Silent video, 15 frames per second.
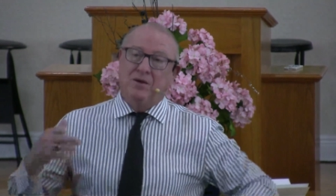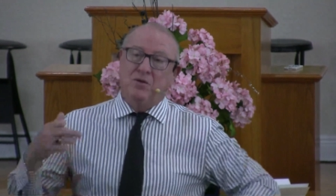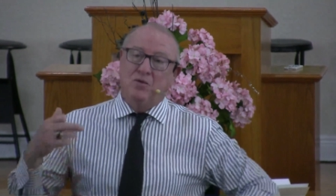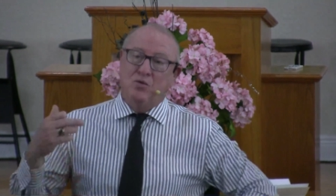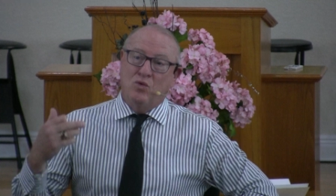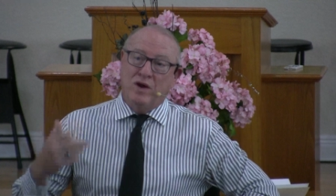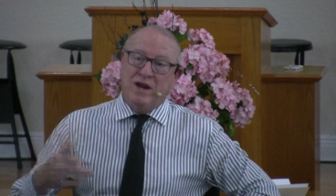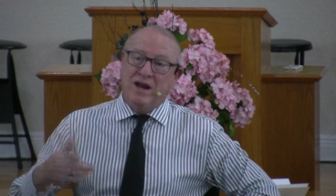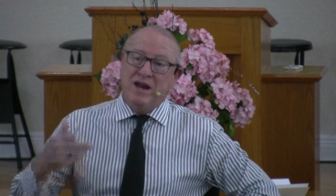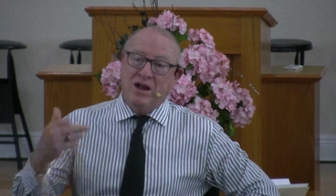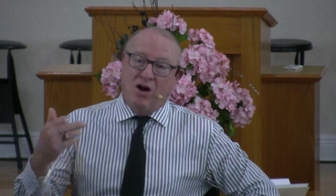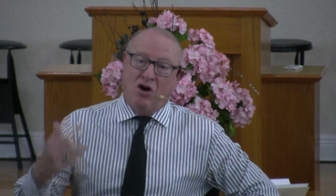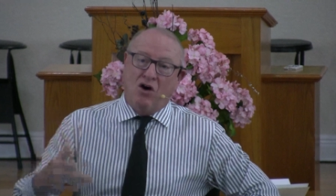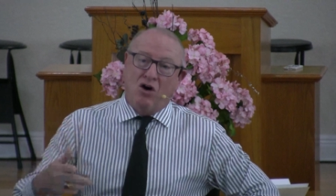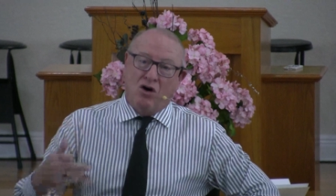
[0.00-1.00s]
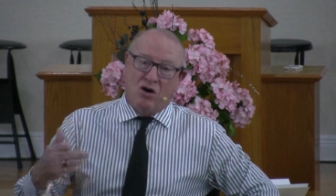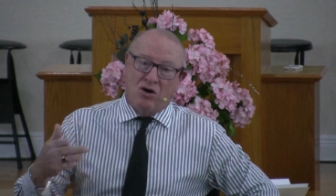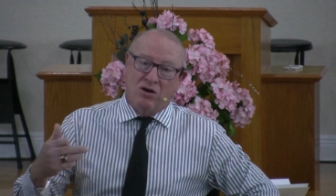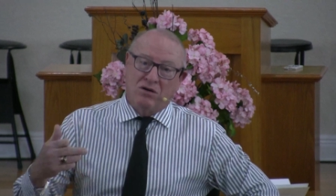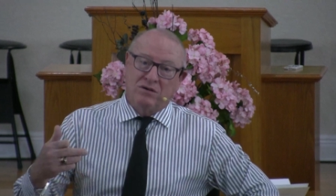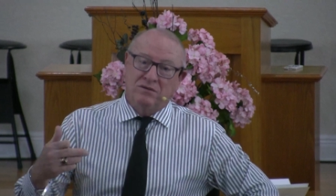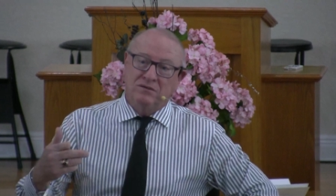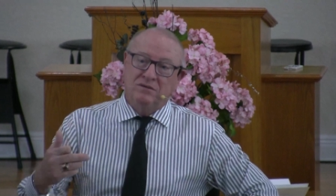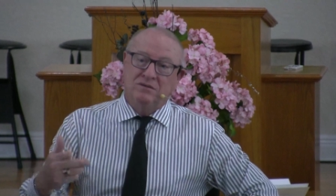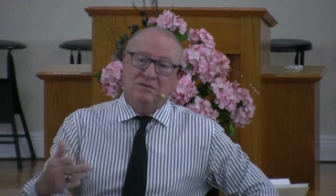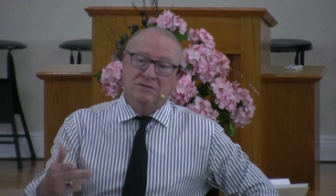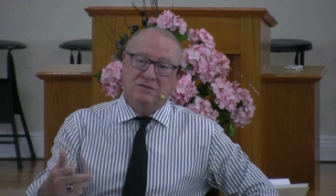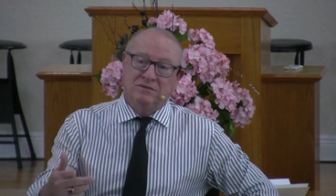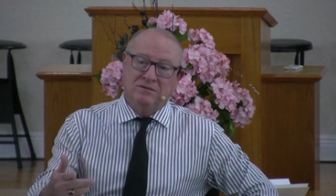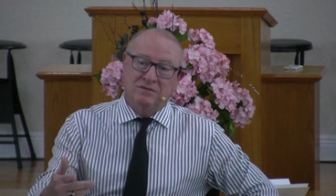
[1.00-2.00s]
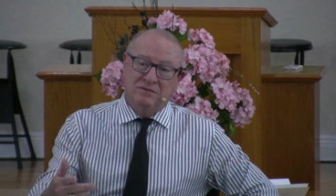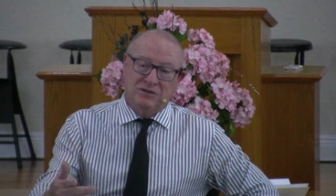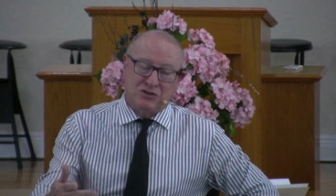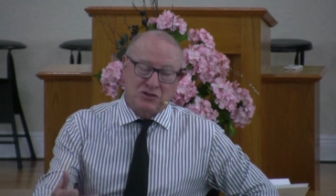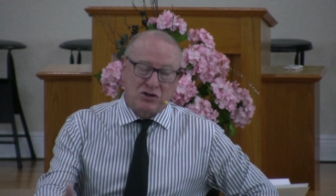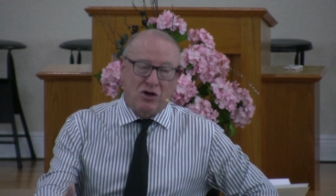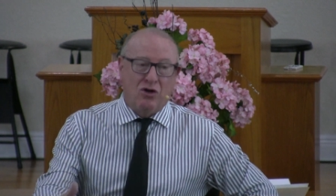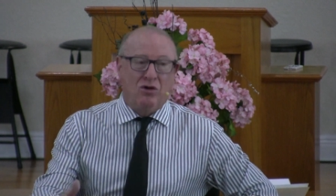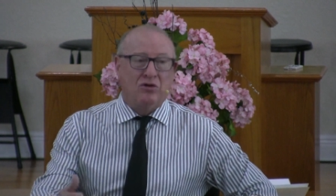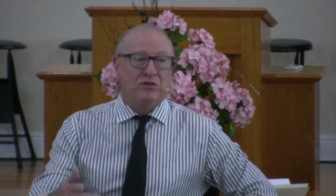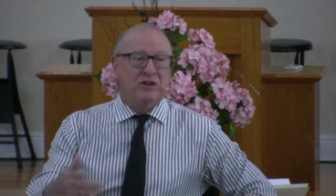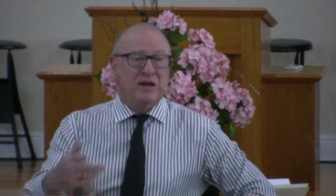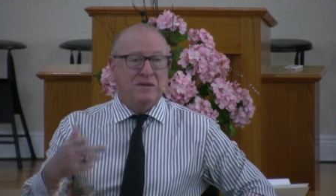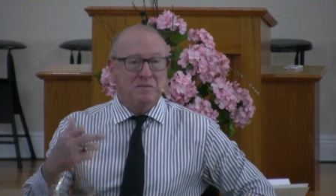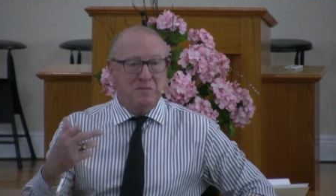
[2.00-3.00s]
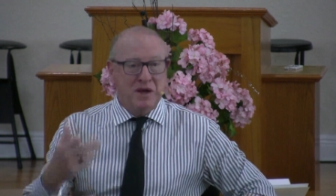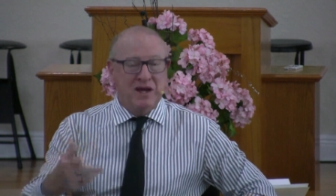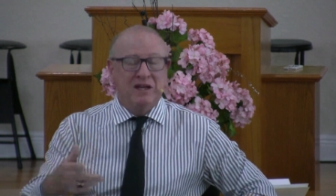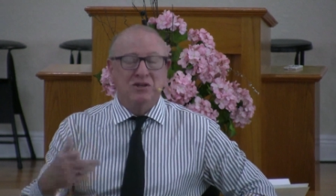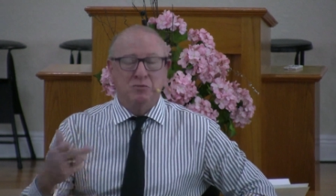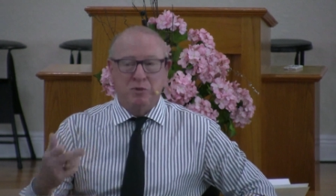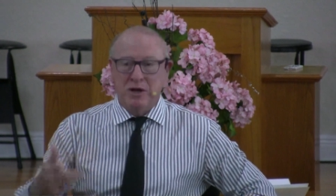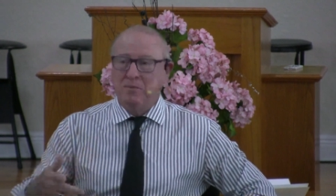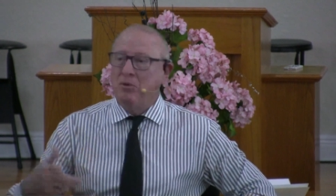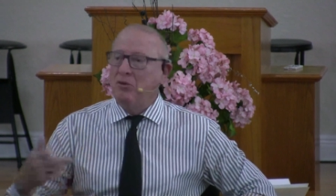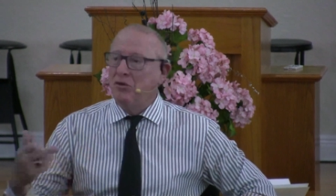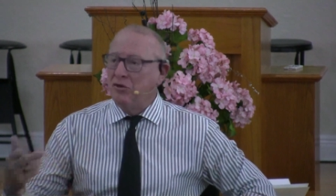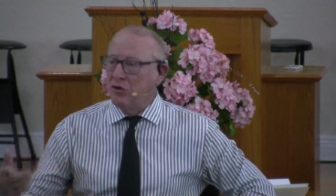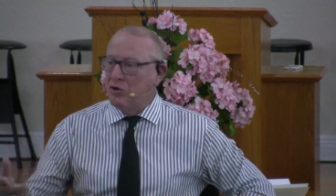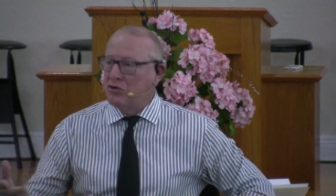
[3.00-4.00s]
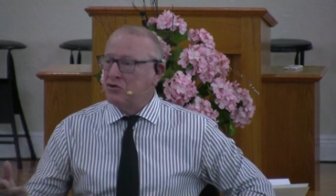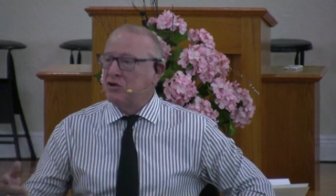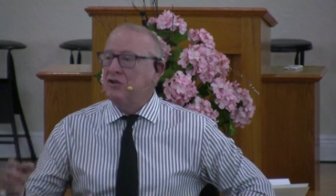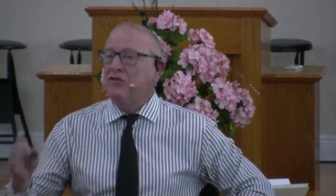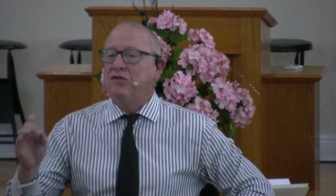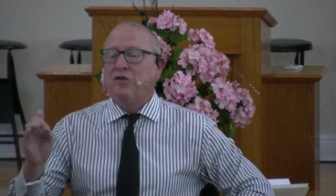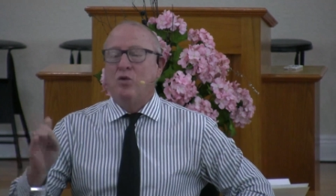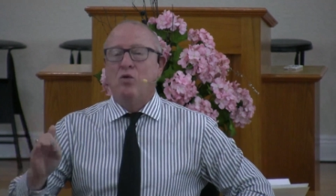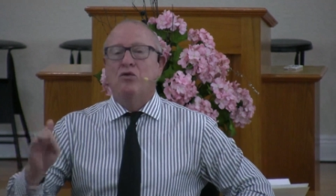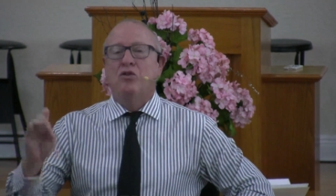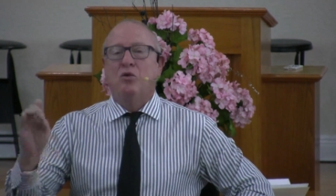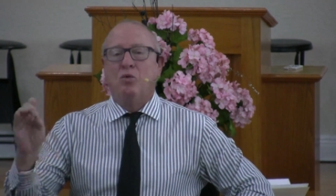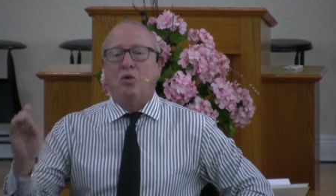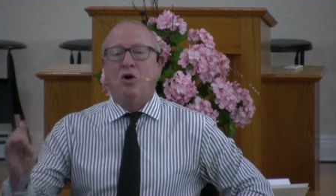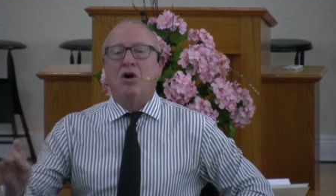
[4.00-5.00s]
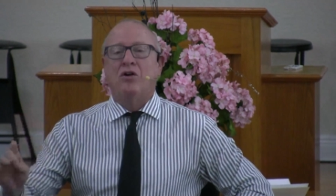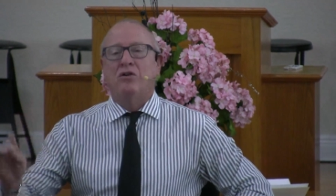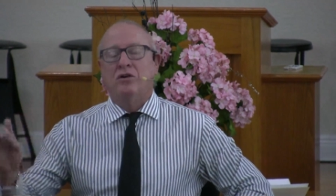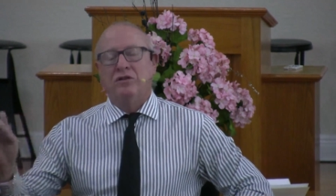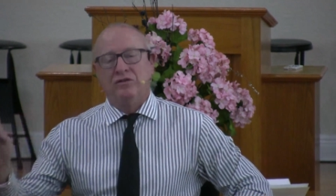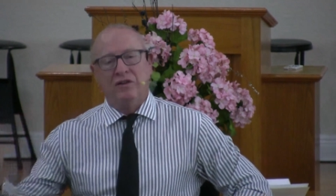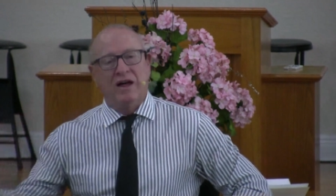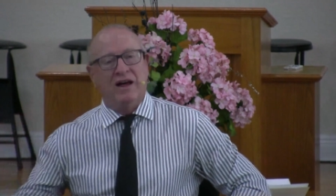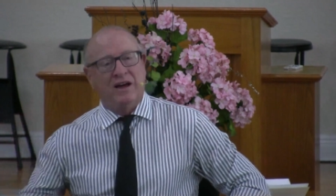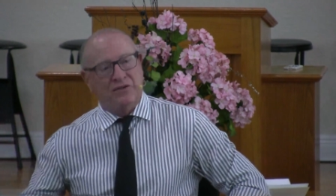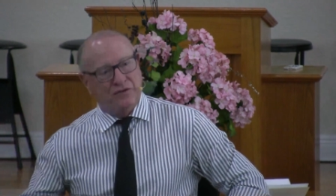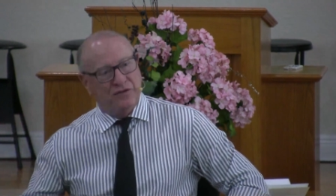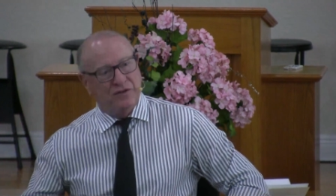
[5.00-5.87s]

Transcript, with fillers: we are the salt that makes people thirsty for the water of life.